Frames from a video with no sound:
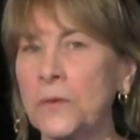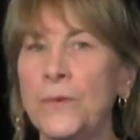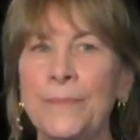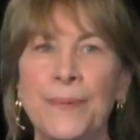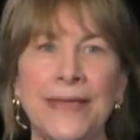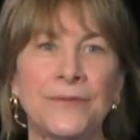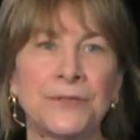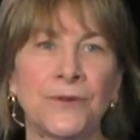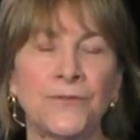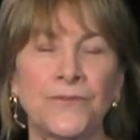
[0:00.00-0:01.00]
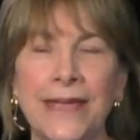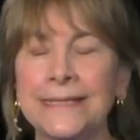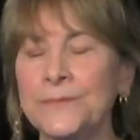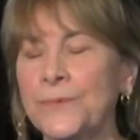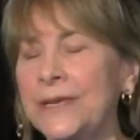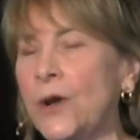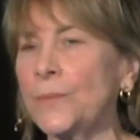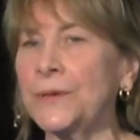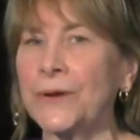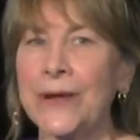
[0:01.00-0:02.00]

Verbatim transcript: we bathed her face, we combed her